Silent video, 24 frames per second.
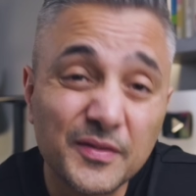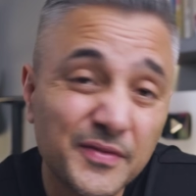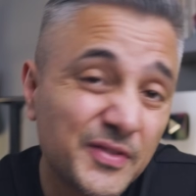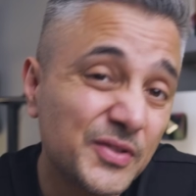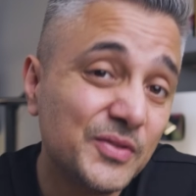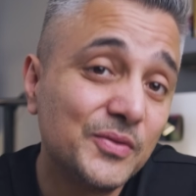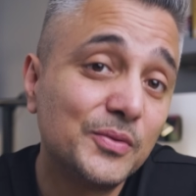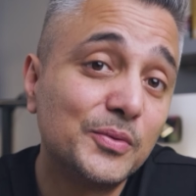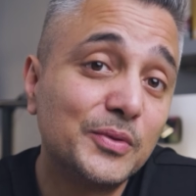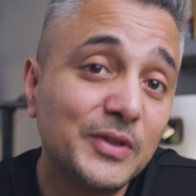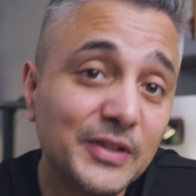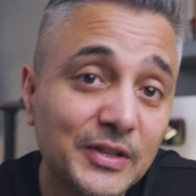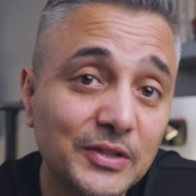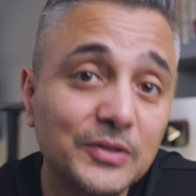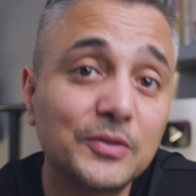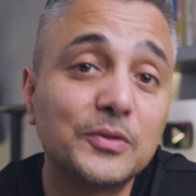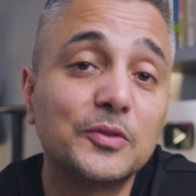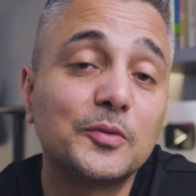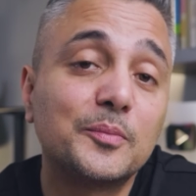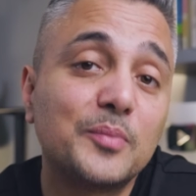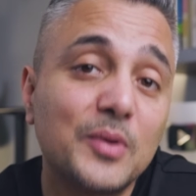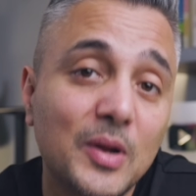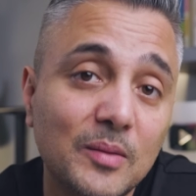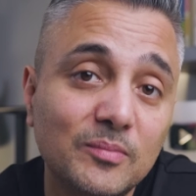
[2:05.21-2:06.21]
a few lead
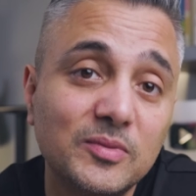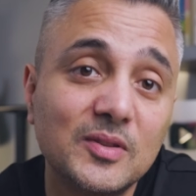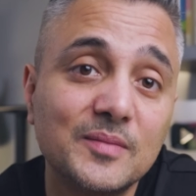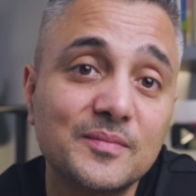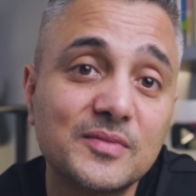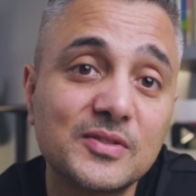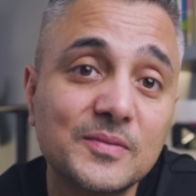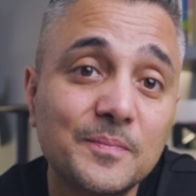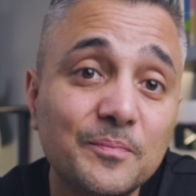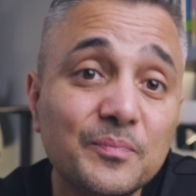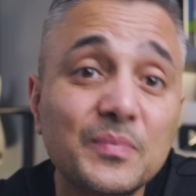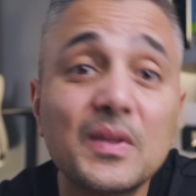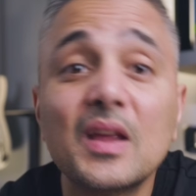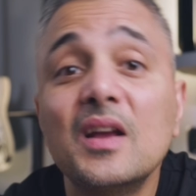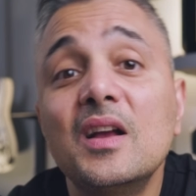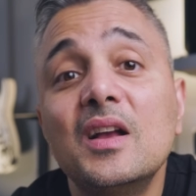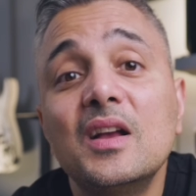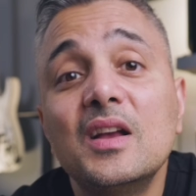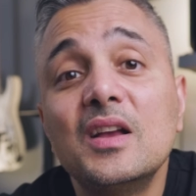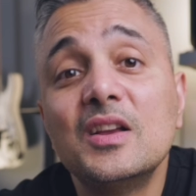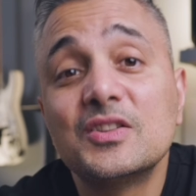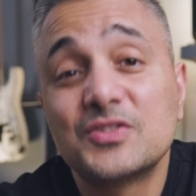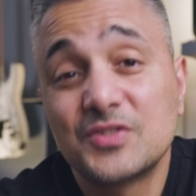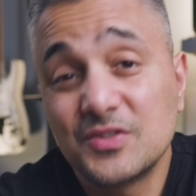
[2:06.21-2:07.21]
code problems.
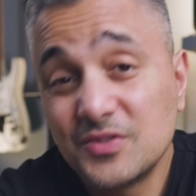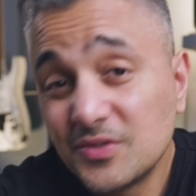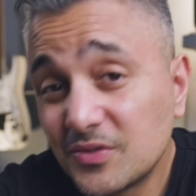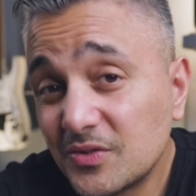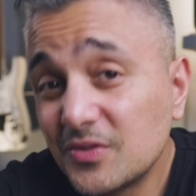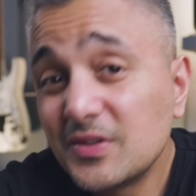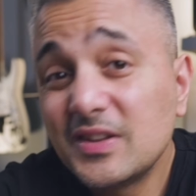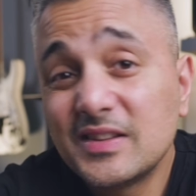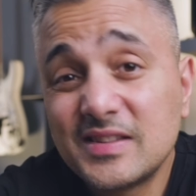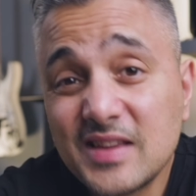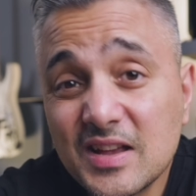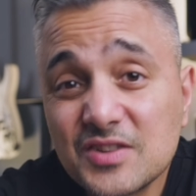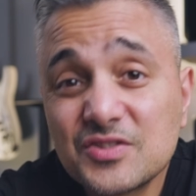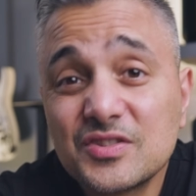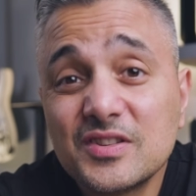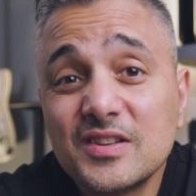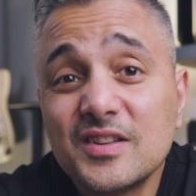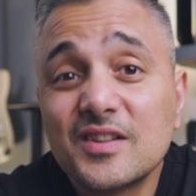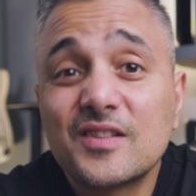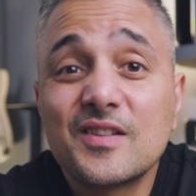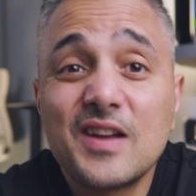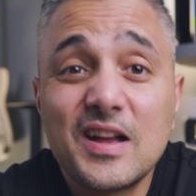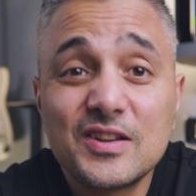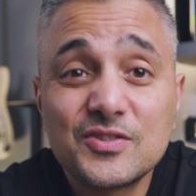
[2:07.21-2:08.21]
So you could
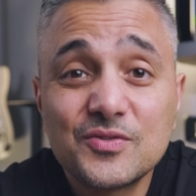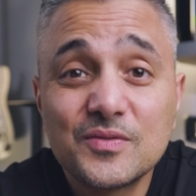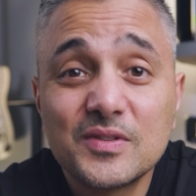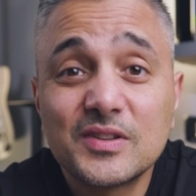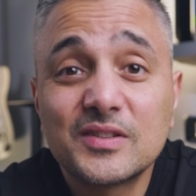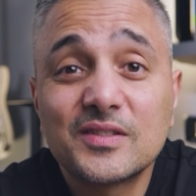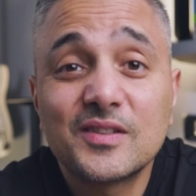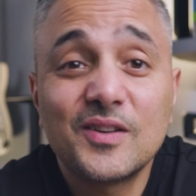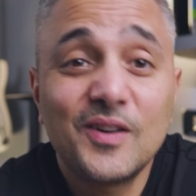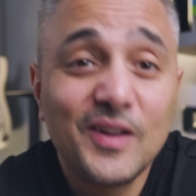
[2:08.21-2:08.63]
essentially graduate